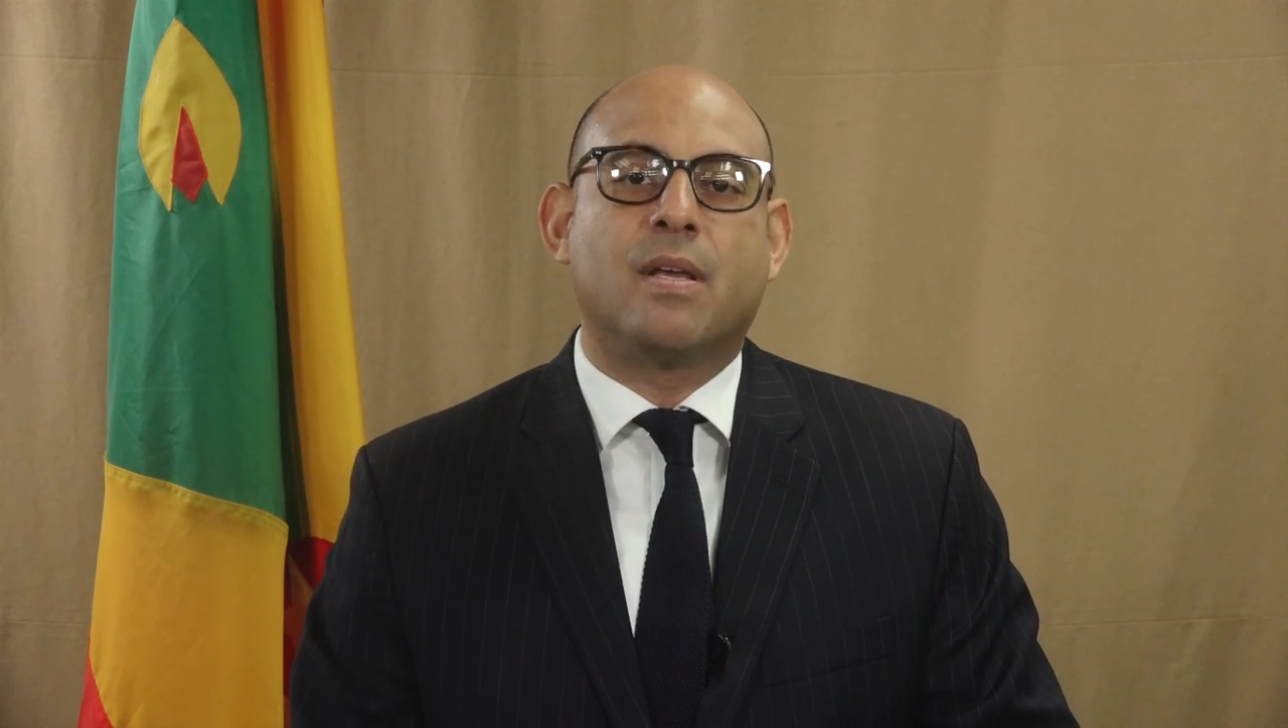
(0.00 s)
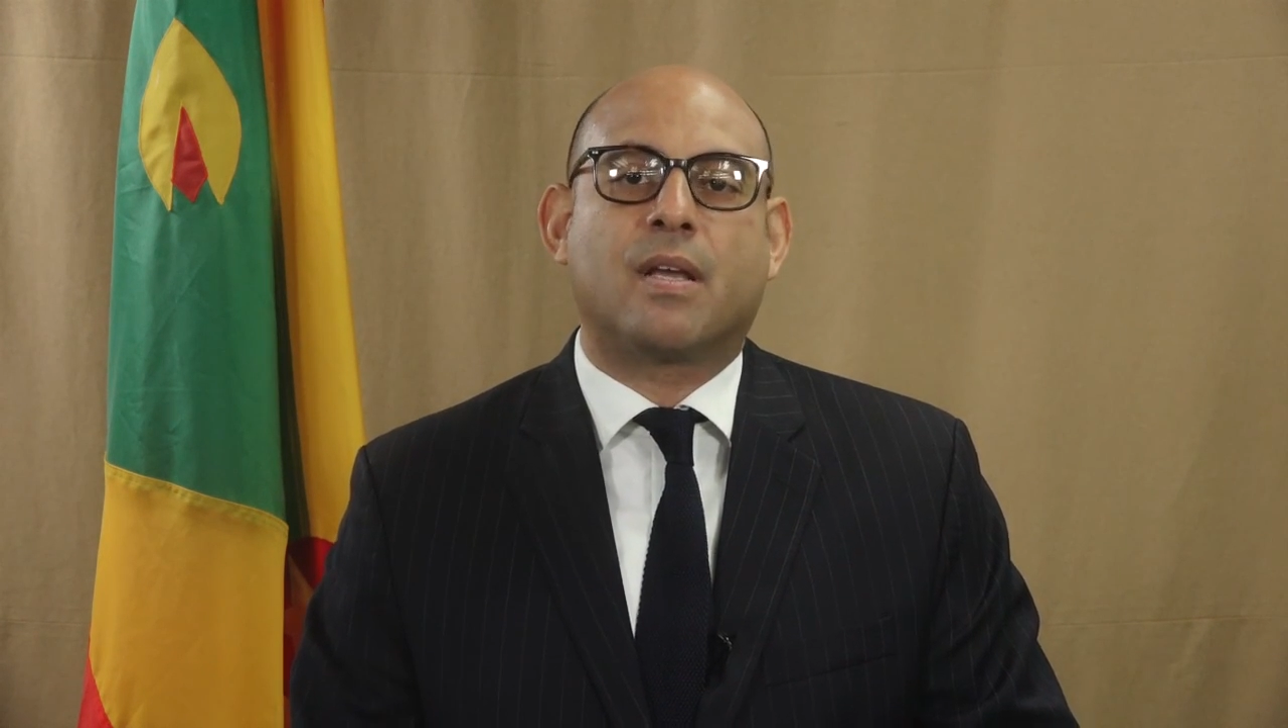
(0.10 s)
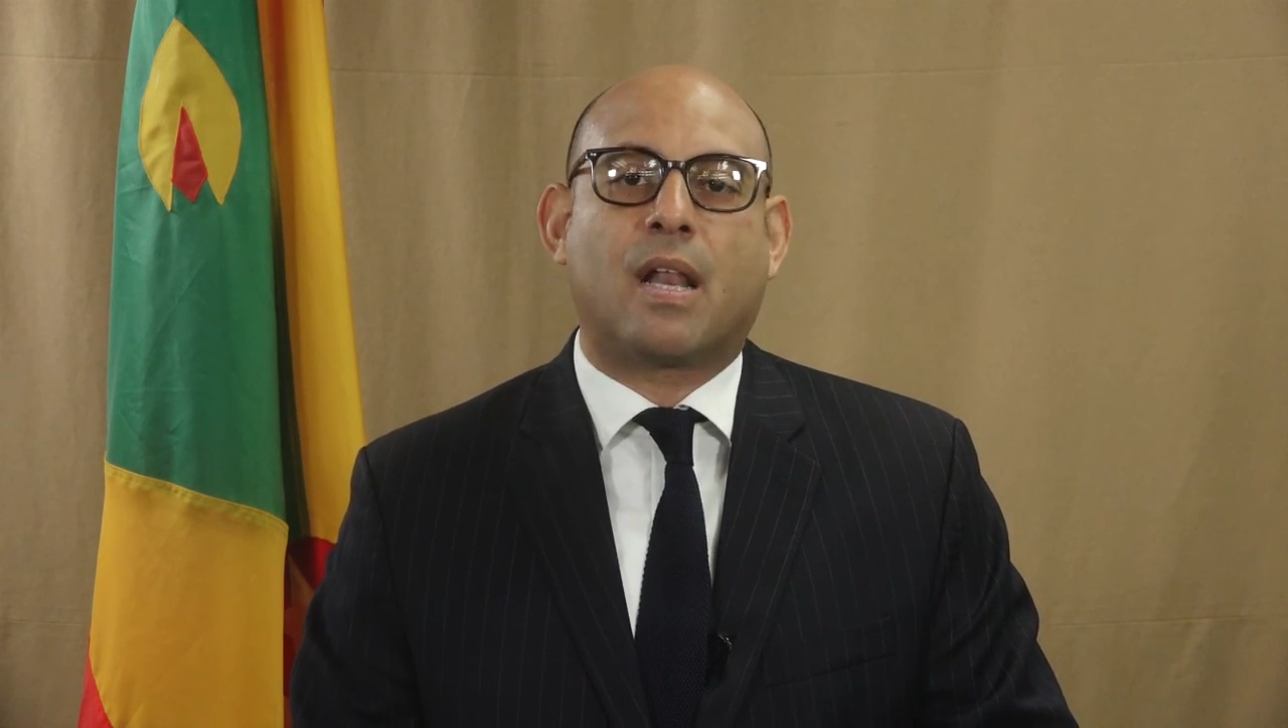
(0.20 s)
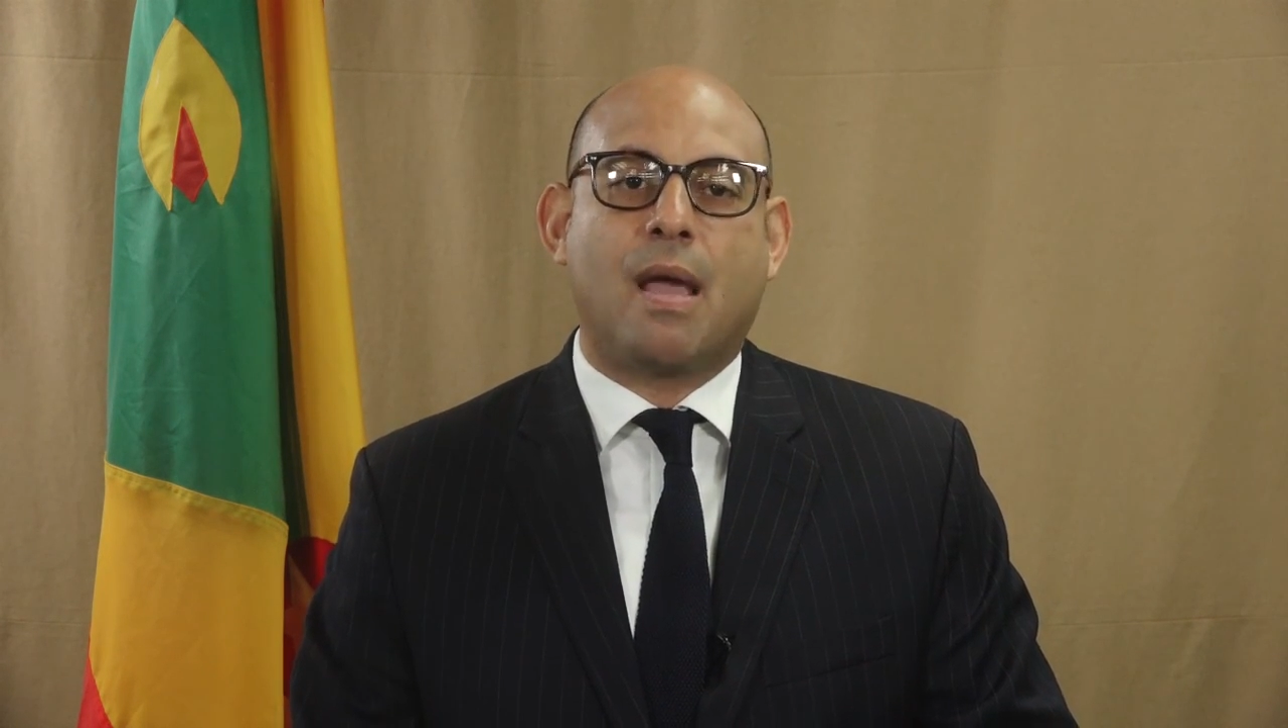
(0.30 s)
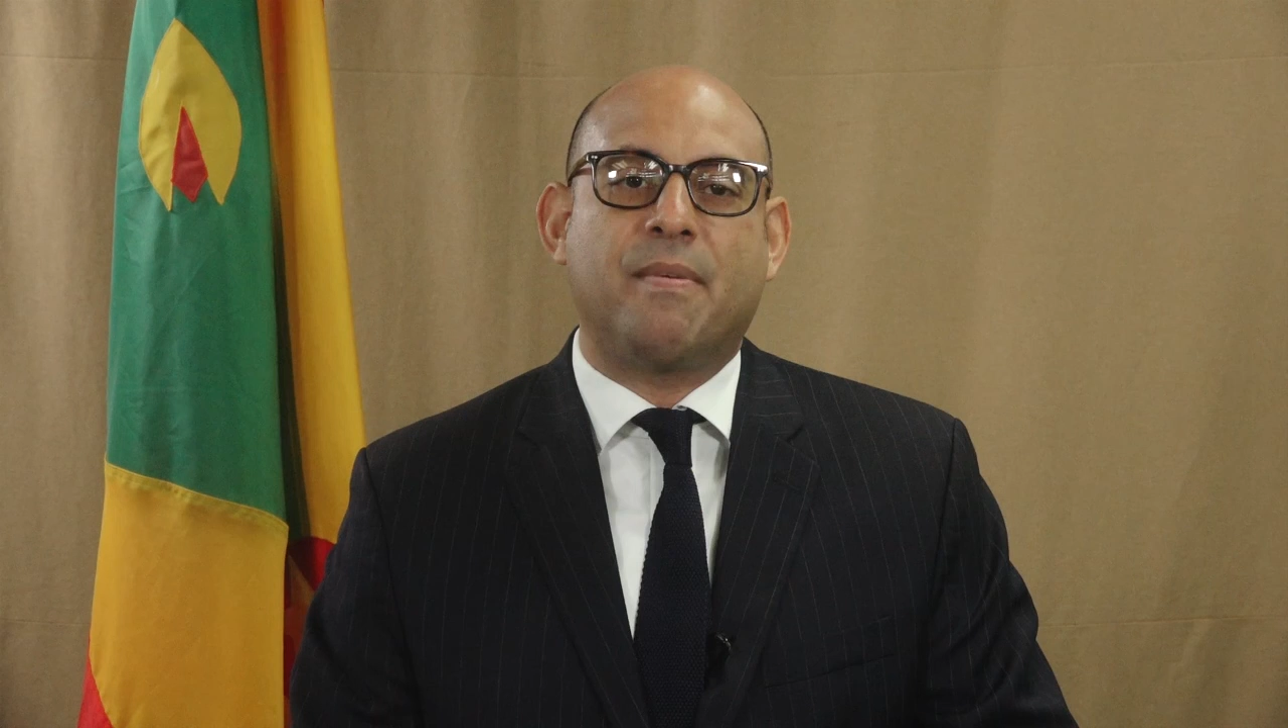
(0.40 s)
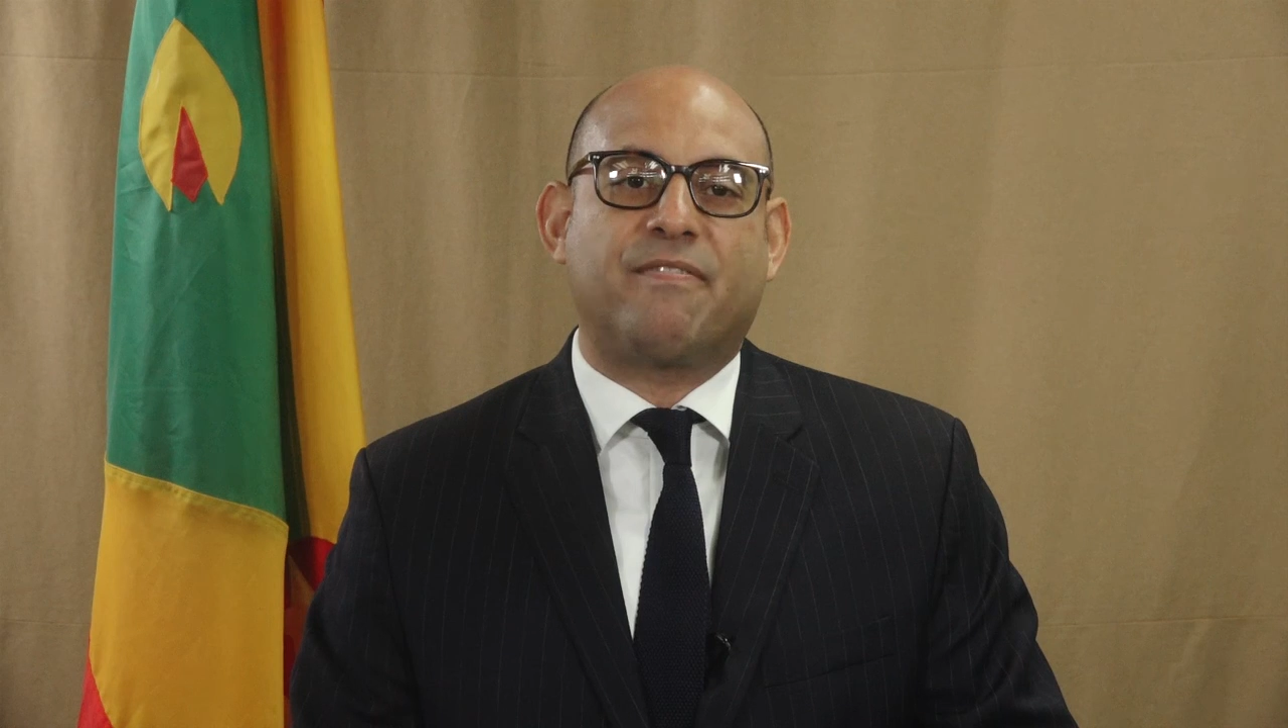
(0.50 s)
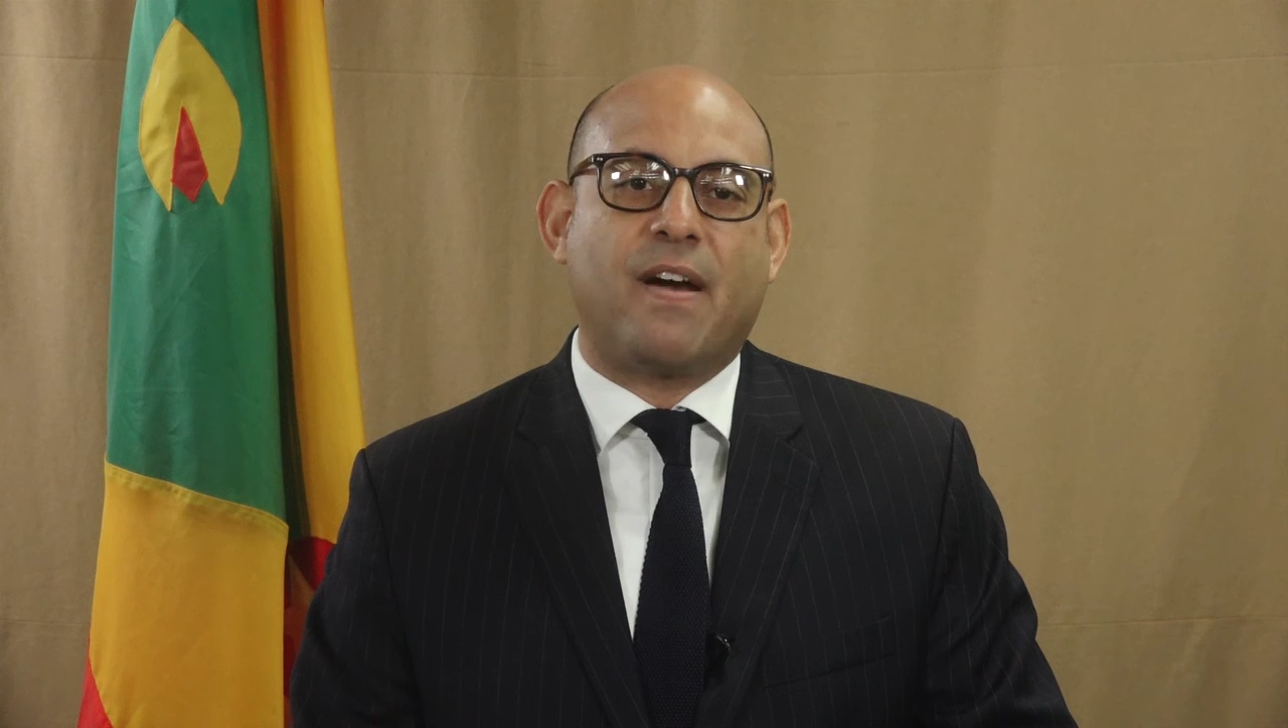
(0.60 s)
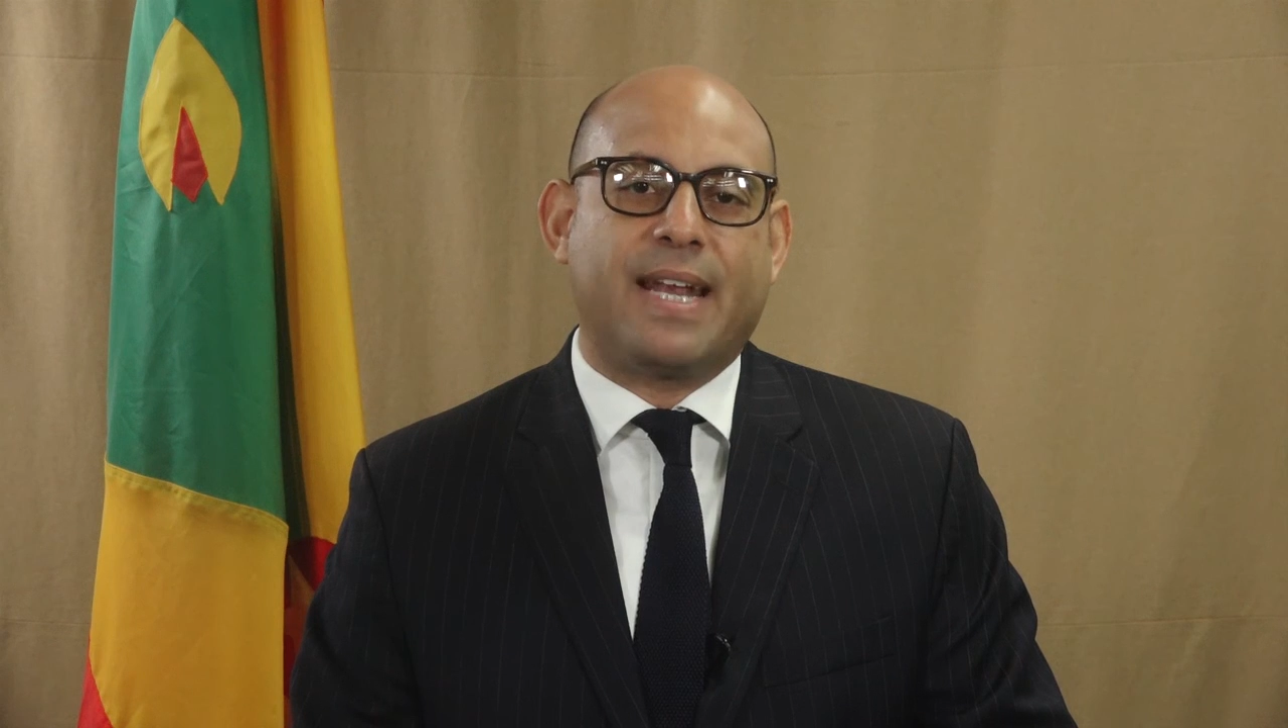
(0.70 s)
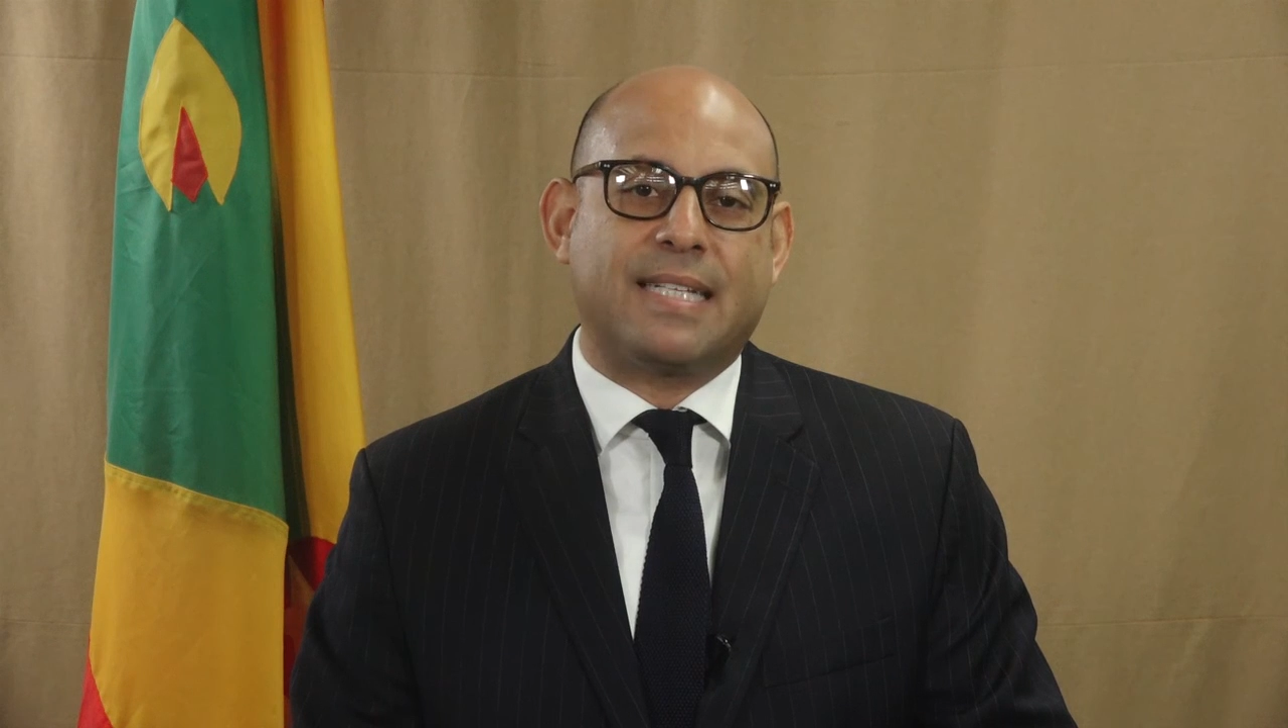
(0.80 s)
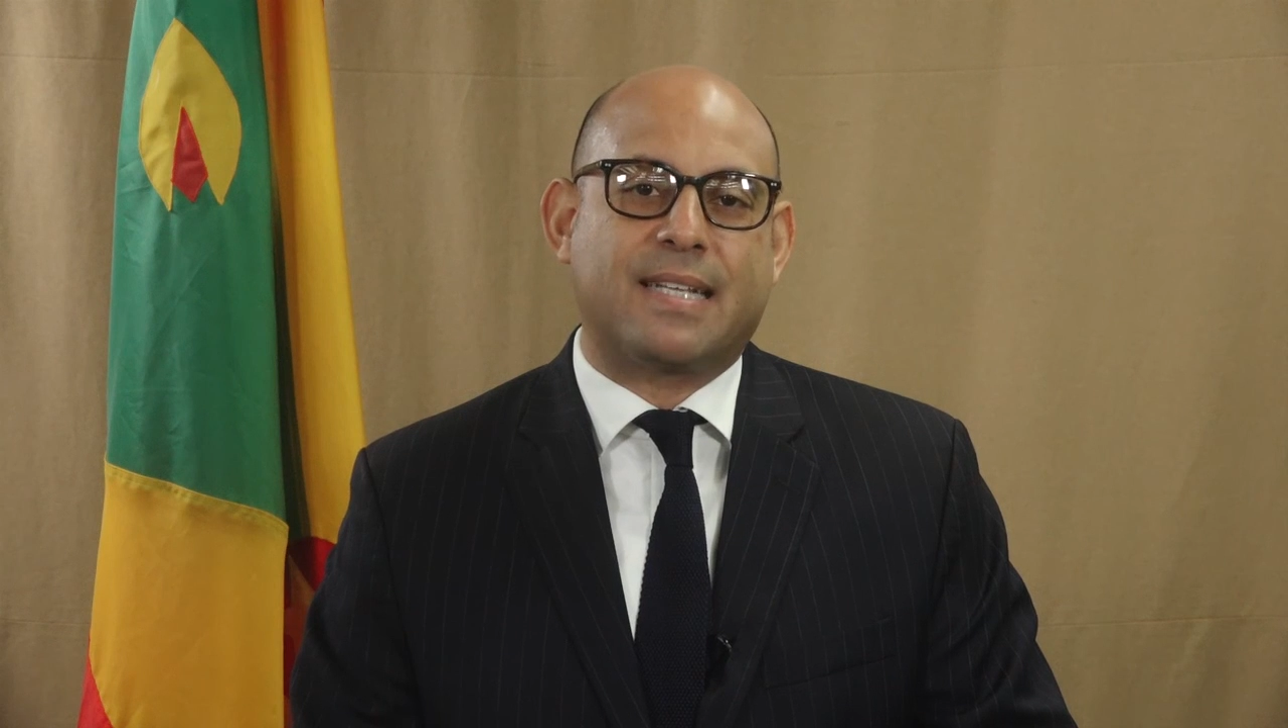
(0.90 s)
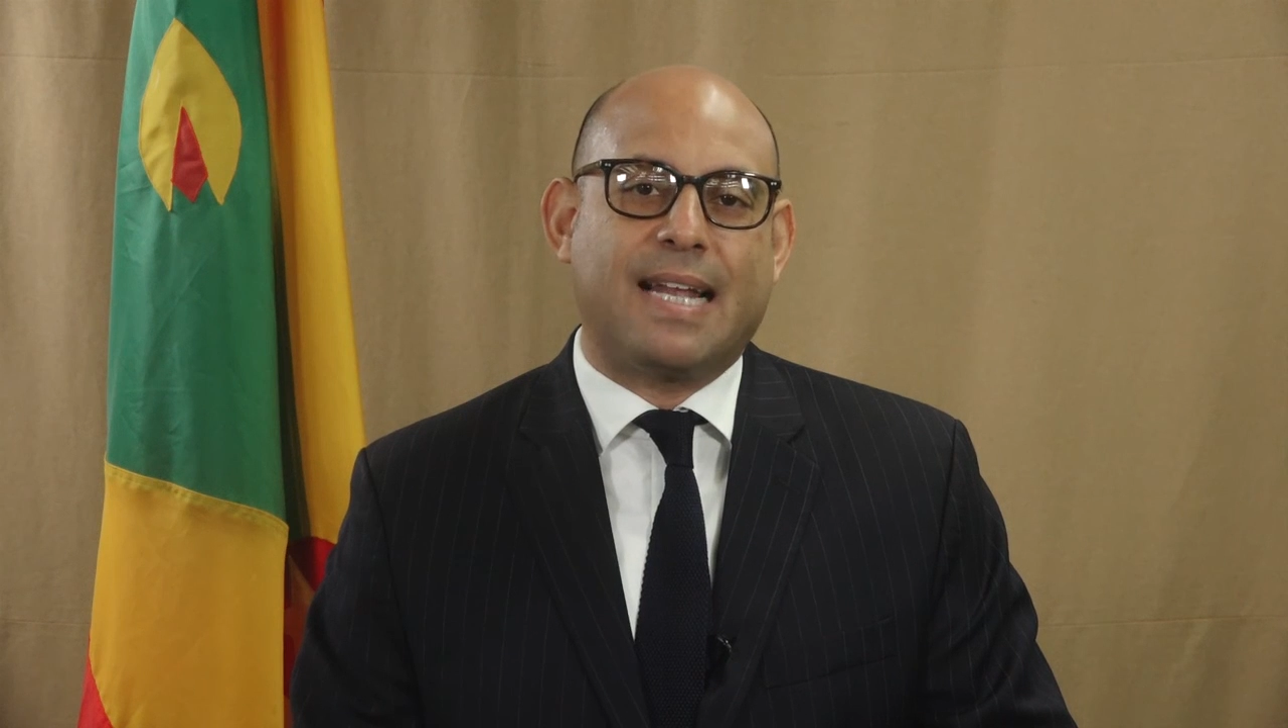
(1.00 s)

The climate finance